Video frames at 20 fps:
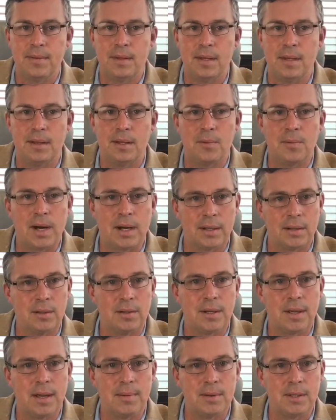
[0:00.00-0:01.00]
than the regular
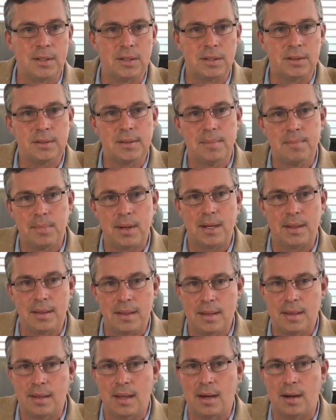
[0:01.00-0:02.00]
damages, but
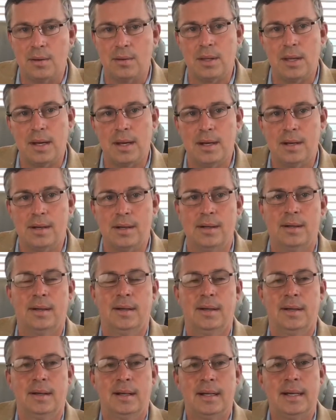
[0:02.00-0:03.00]
they're there,
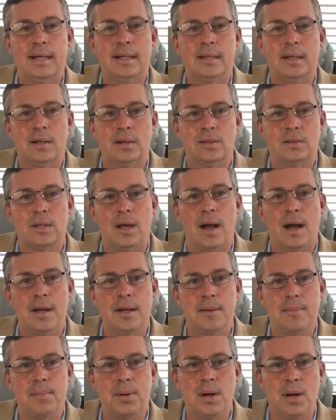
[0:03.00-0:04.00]
and they're
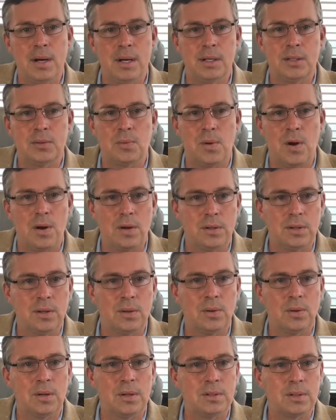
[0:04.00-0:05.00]
designed to punish
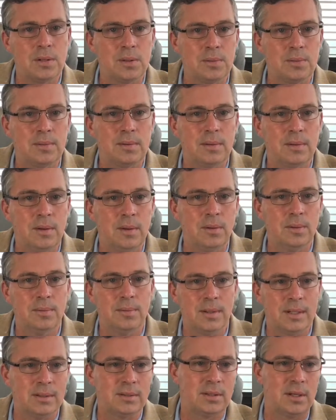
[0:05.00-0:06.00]
wrongdoers who
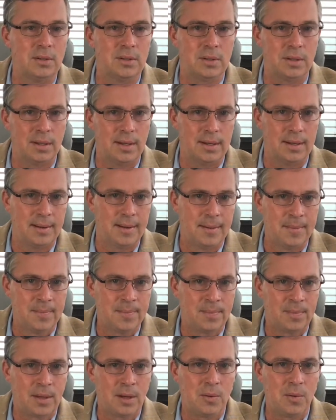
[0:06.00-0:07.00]
essentially
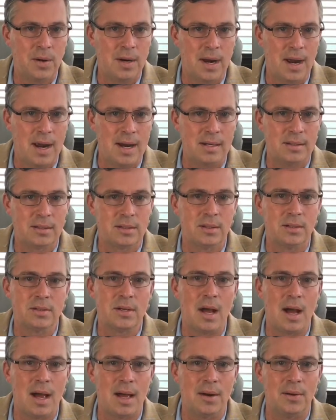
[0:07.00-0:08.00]
create
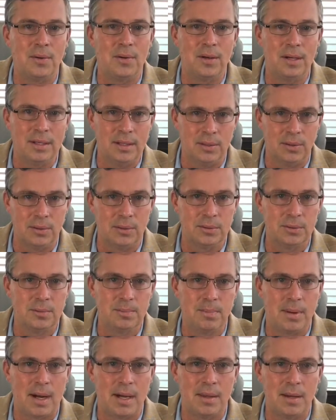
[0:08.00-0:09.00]
societal ills
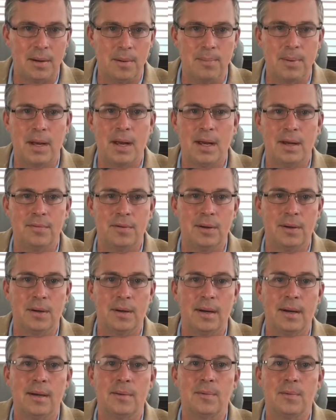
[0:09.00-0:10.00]
by their
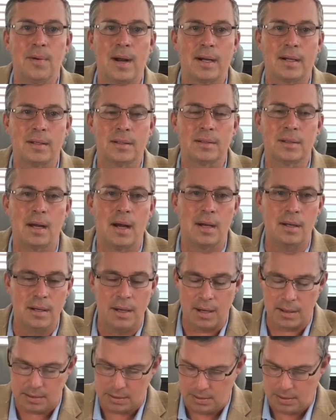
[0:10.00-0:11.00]
behavior and reckless
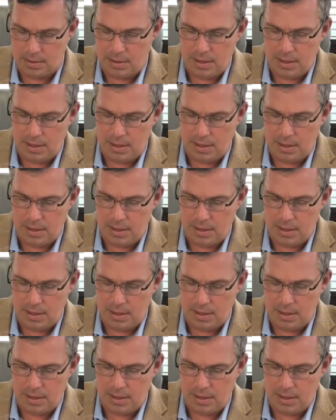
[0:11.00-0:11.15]
conduct.